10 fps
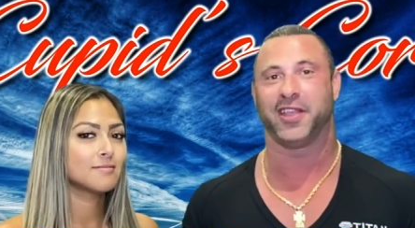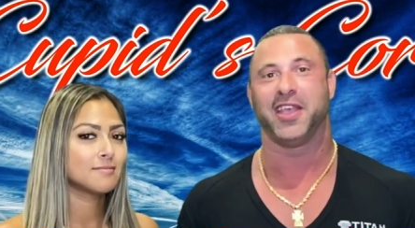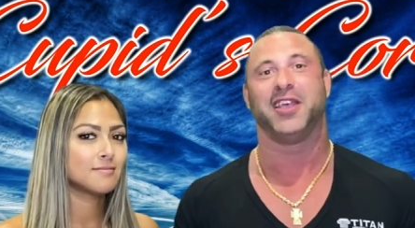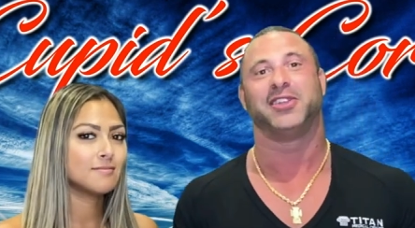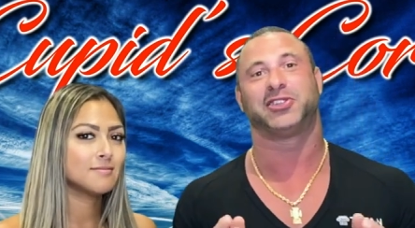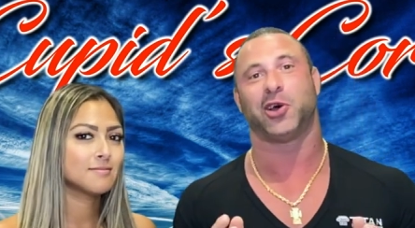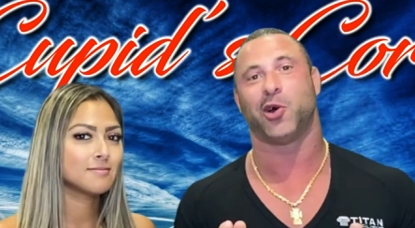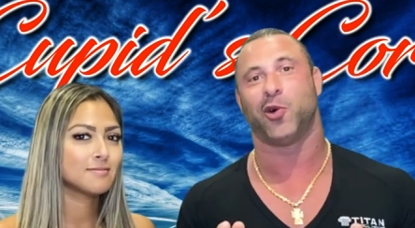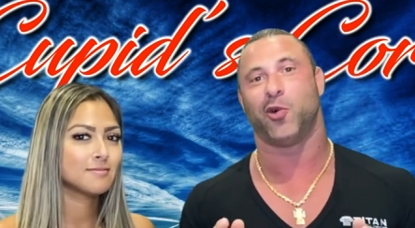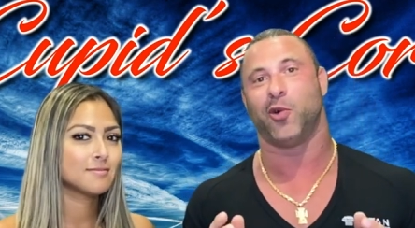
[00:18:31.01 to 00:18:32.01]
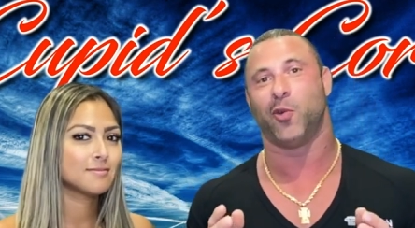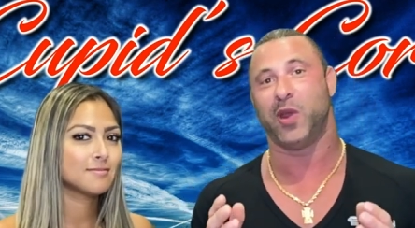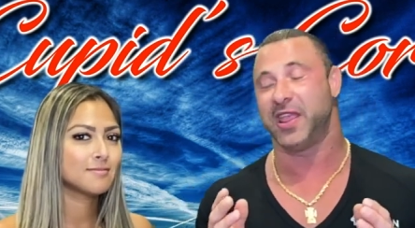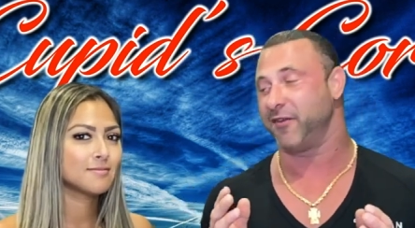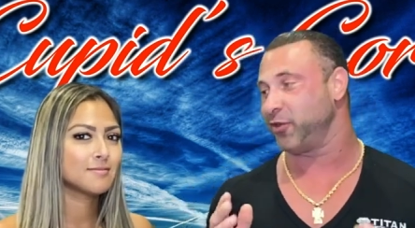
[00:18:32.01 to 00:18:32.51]
Speaker 1: Mm-hmm. So
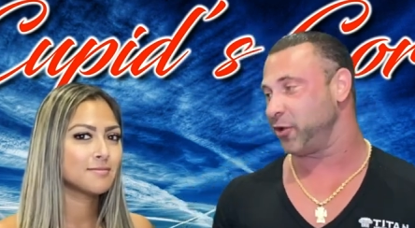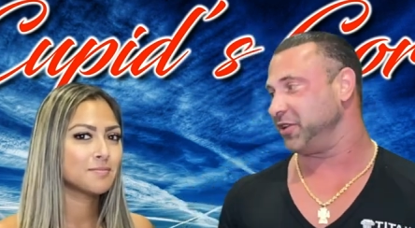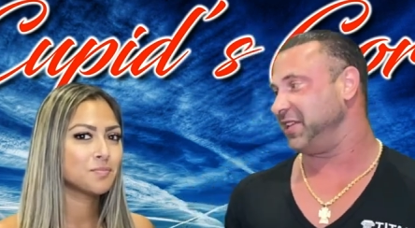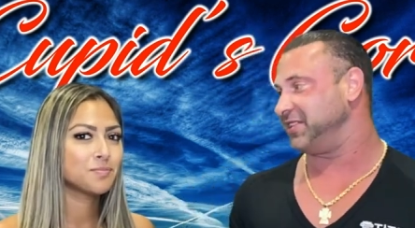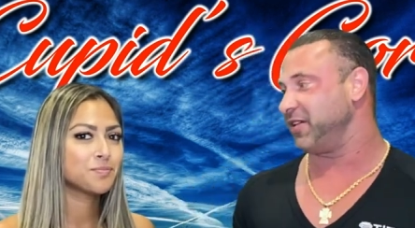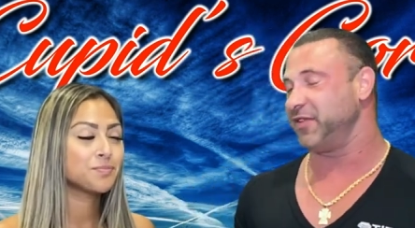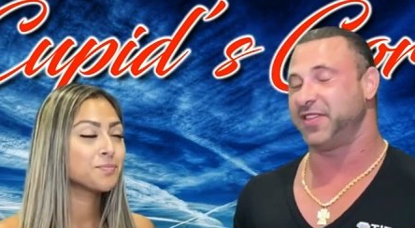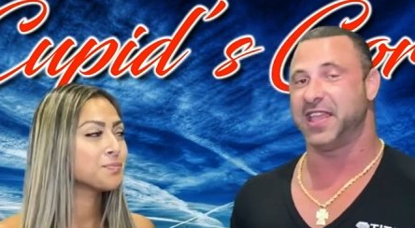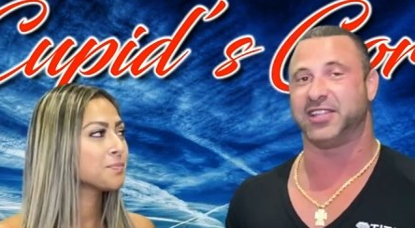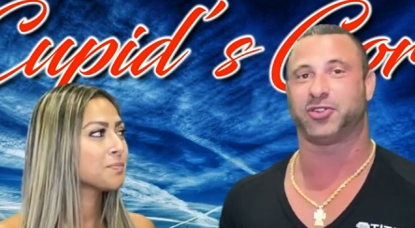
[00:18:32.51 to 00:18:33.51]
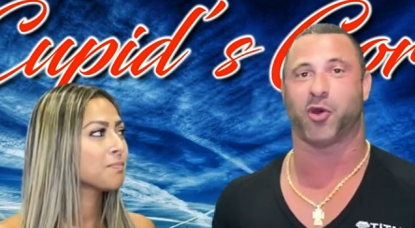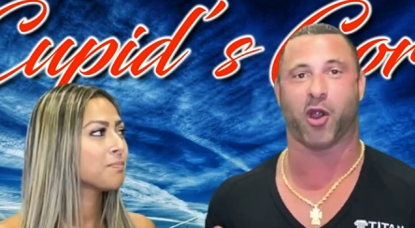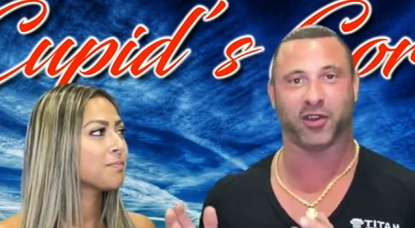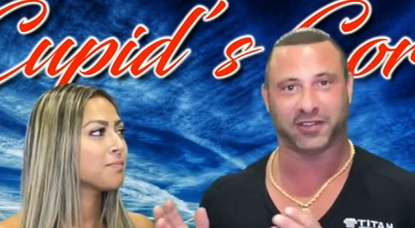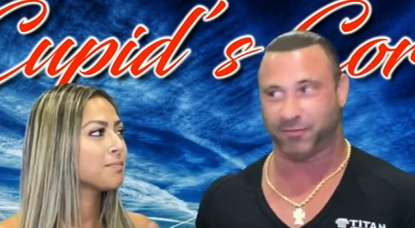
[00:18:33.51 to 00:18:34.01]
we have learned these different things through
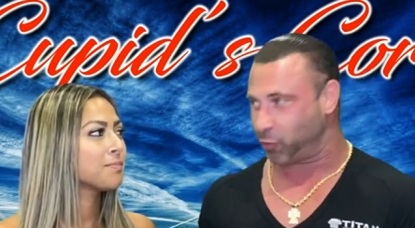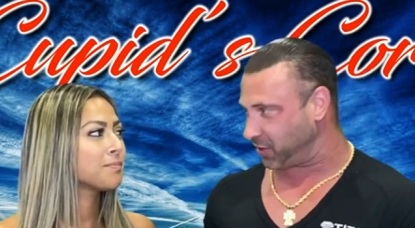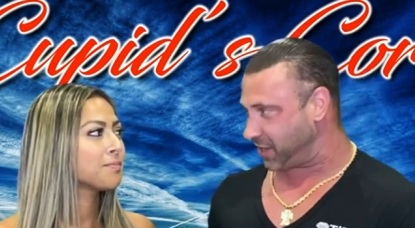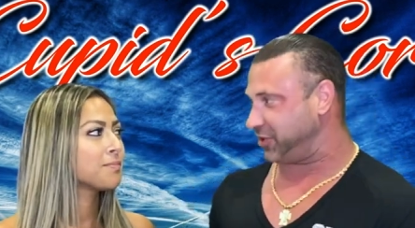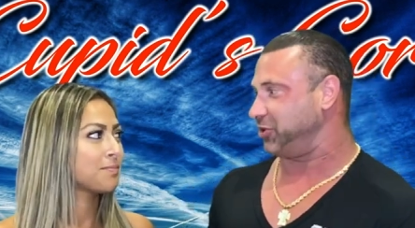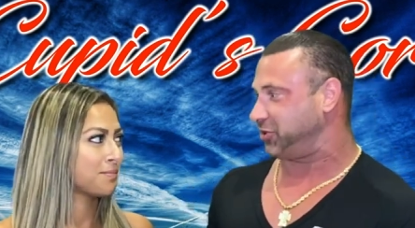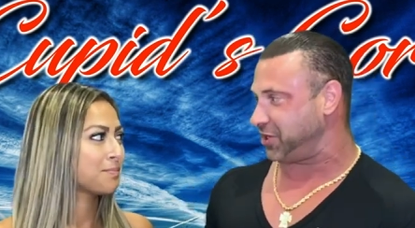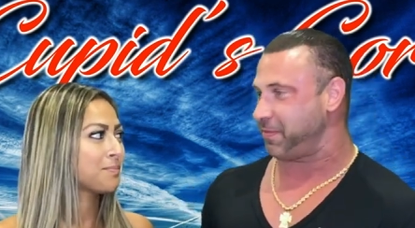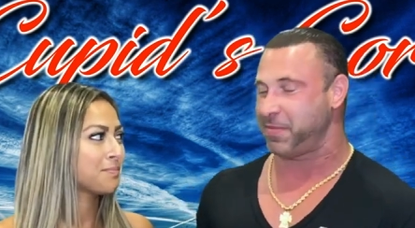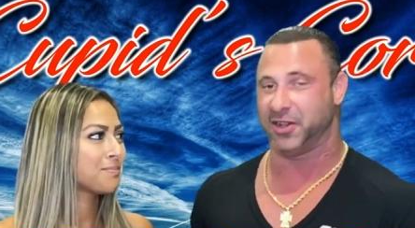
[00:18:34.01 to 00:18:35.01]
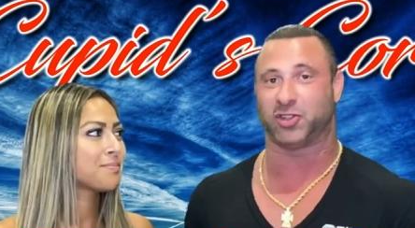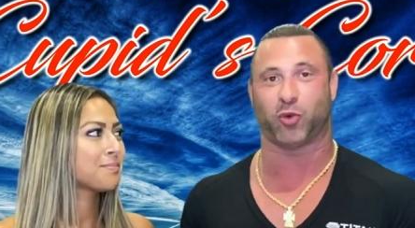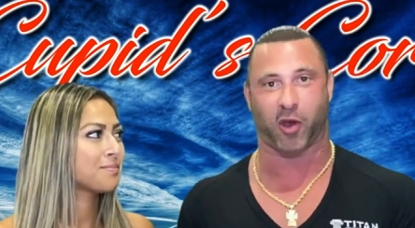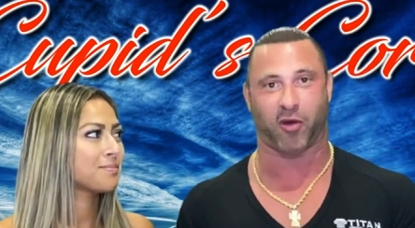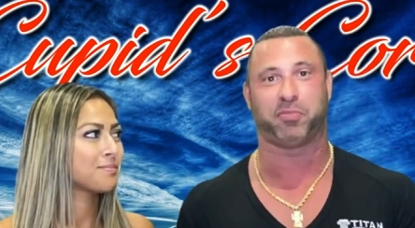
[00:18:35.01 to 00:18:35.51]
our relationship and
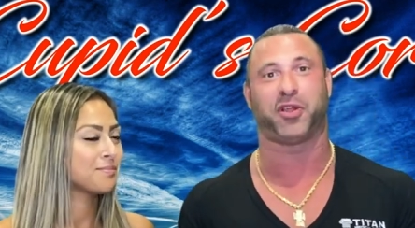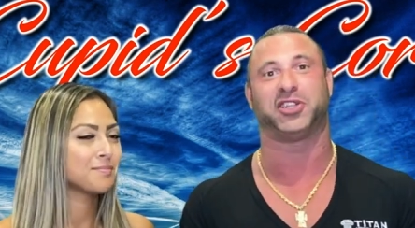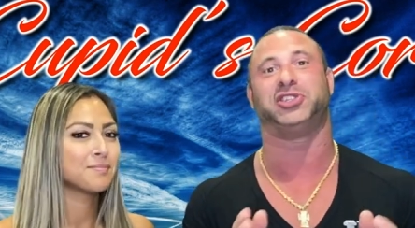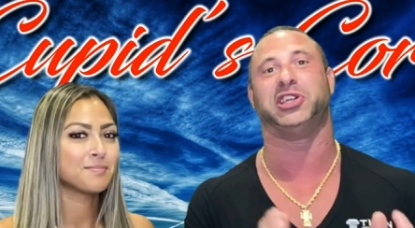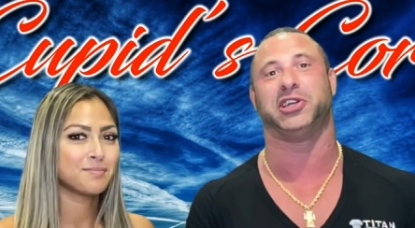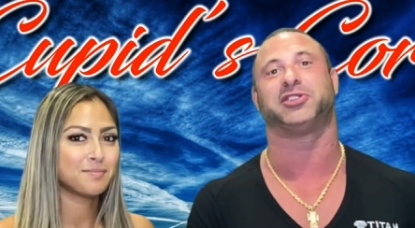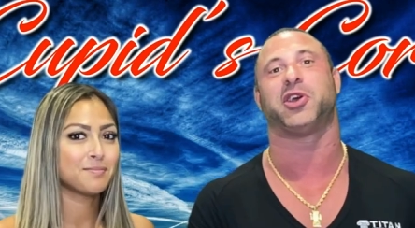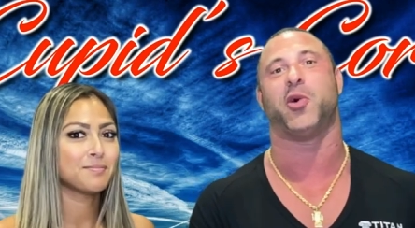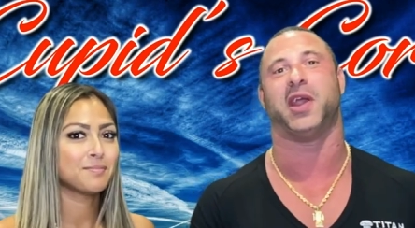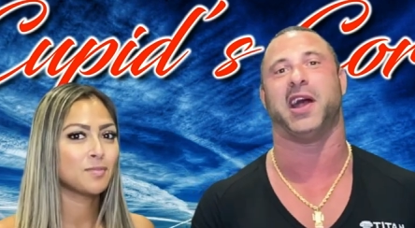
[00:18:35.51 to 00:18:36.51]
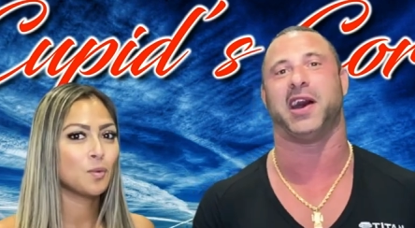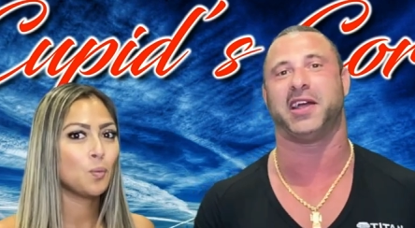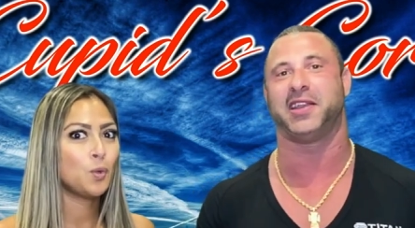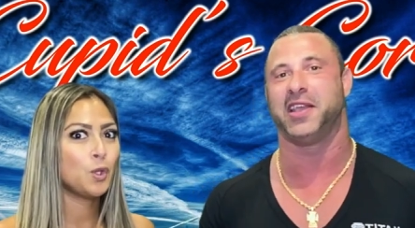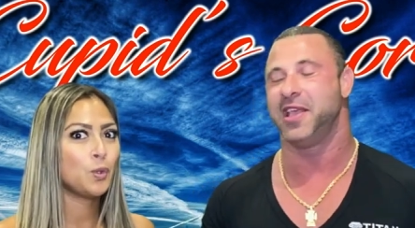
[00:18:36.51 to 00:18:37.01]
twelve plus years going
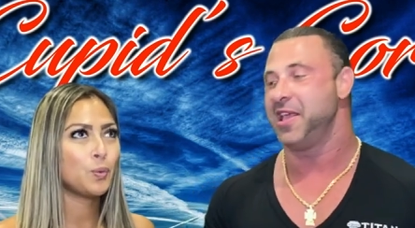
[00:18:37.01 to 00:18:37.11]
on.